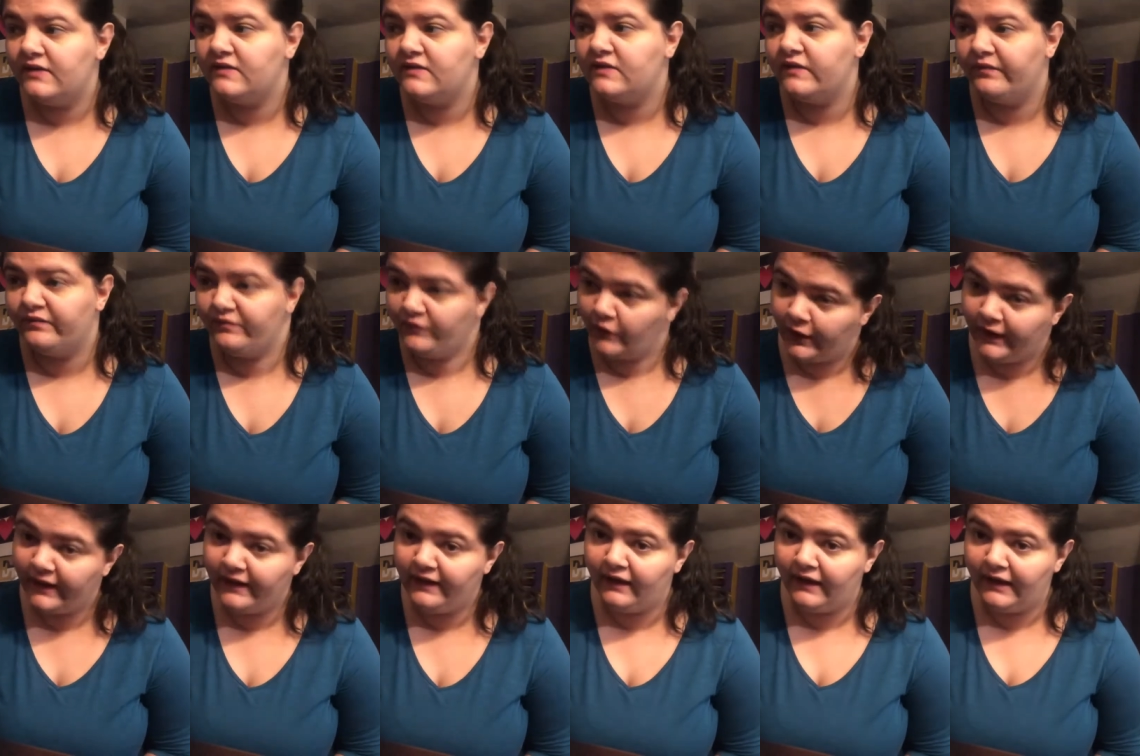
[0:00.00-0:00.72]
is
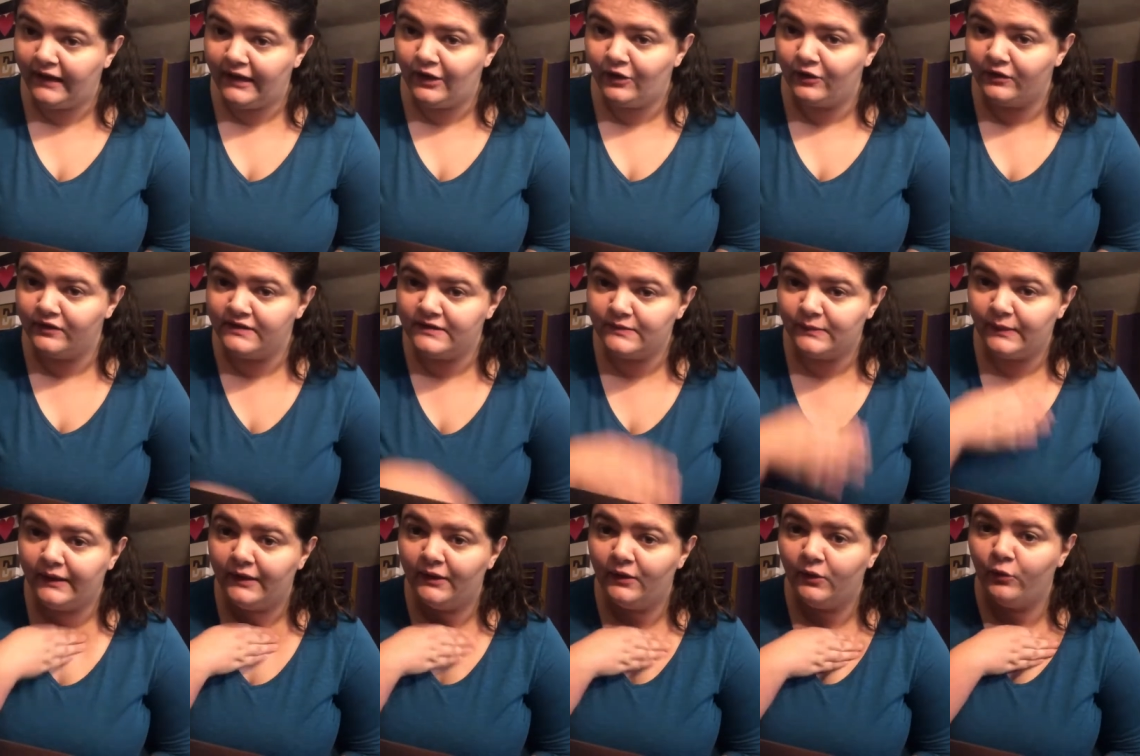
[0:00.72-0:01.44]
finally on his
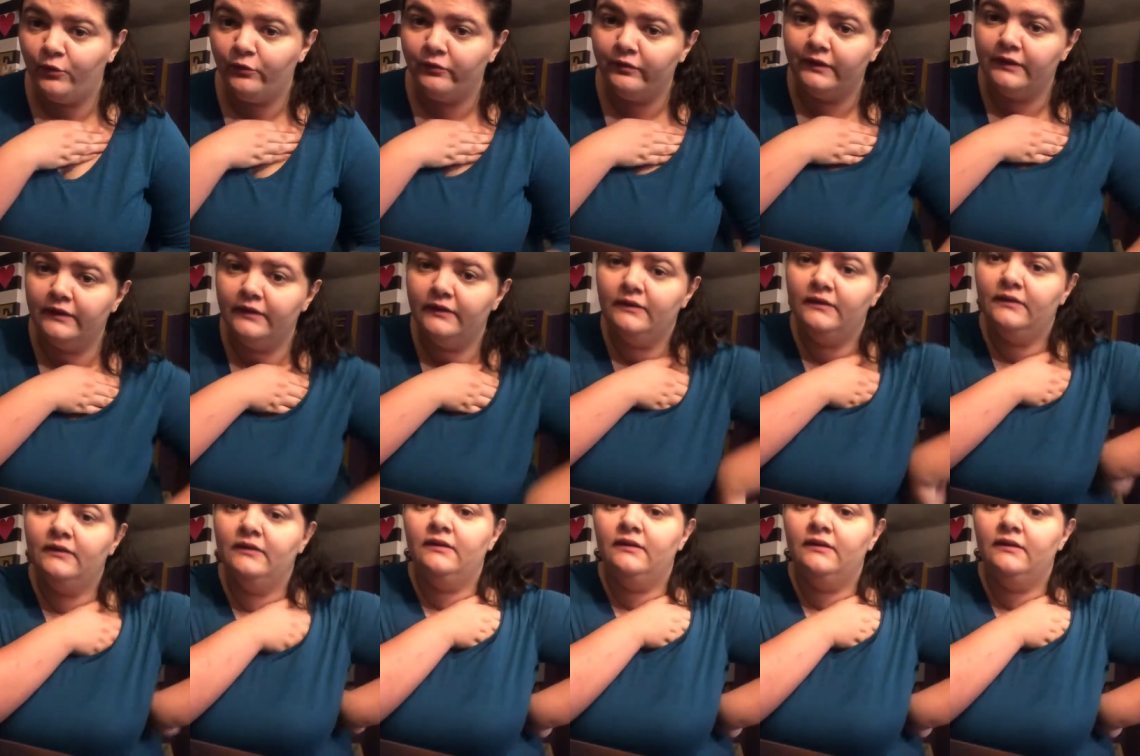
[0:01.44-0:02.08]
way over.